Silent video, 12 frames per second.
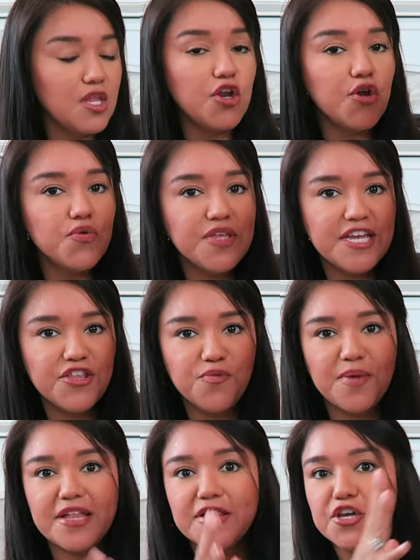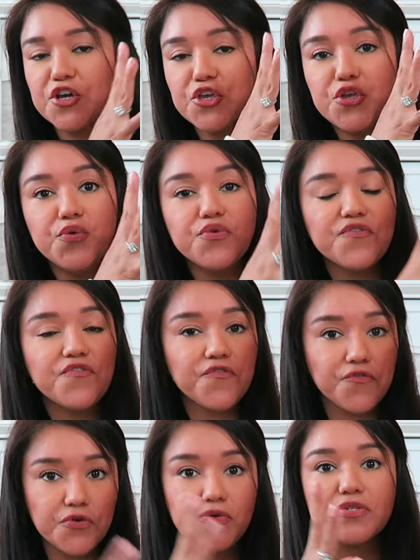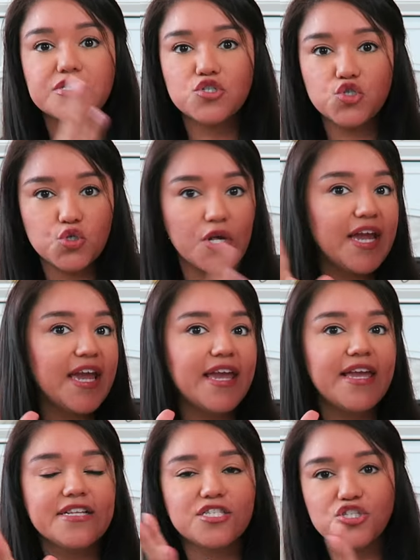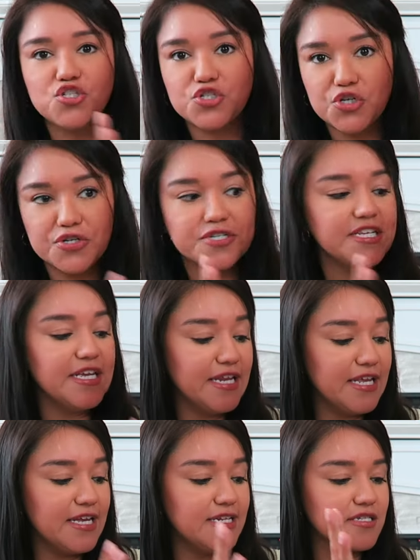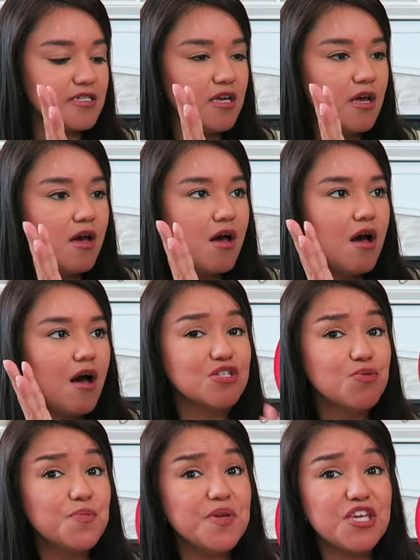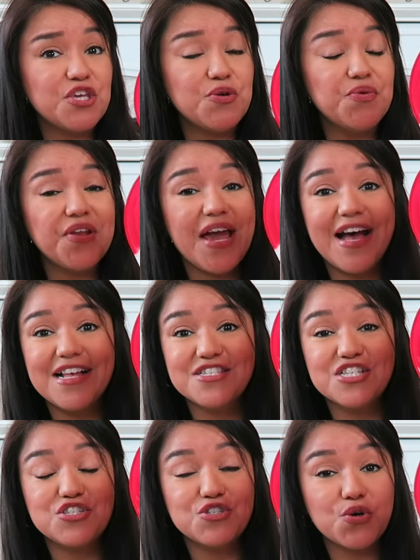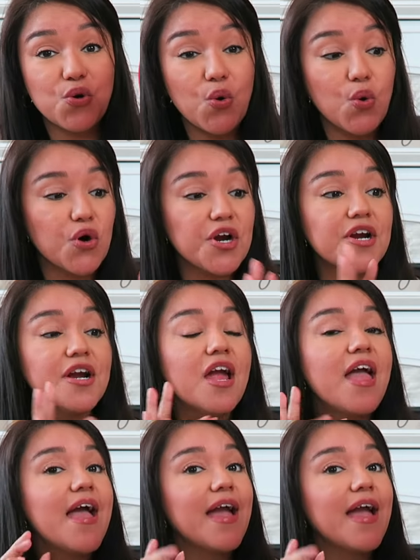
Not only can you make like a cute fruit tray dessert in it, this would be cute as decor.